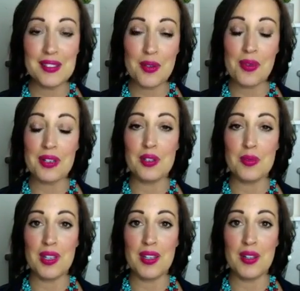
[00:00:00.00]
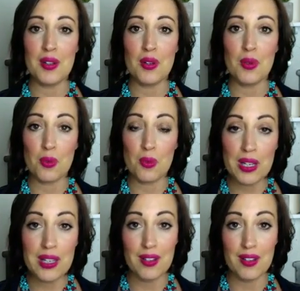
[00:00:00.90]
going to be
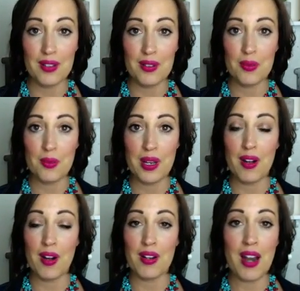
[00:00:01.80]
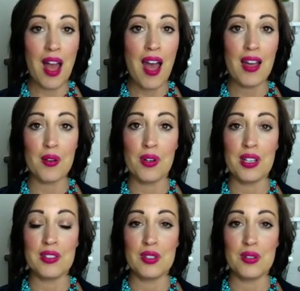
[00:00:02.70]
real. We are not
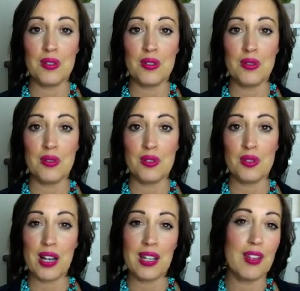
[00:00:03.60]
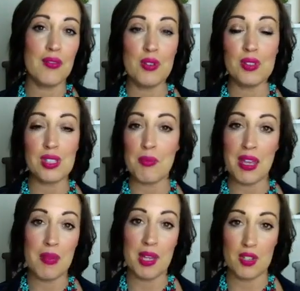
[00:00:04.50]
going to try to give you some
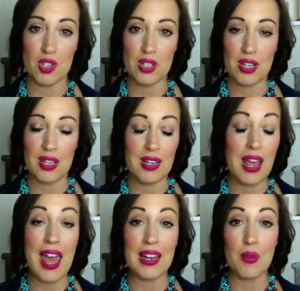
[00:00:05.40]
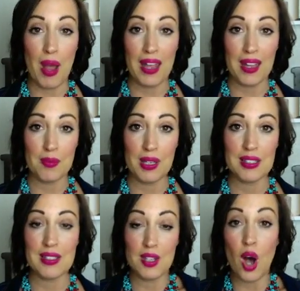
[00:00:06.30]
image in any way,
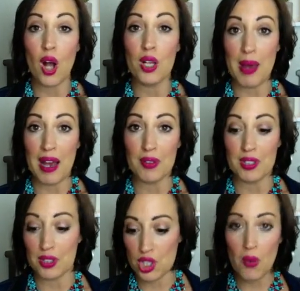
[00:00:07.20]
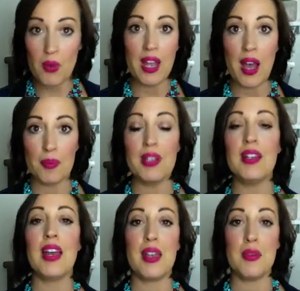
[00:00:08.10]
because it's all about showing up
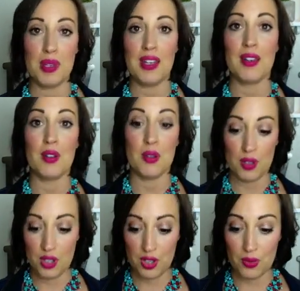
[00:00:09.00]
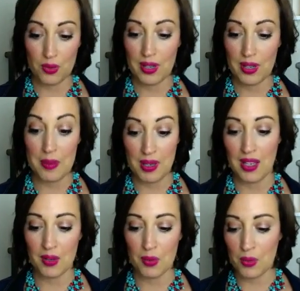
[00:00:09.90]
and being you and
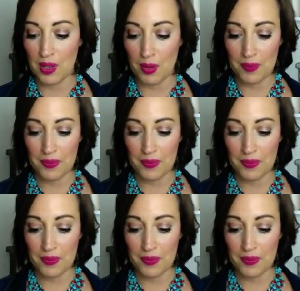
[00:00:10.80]
being real.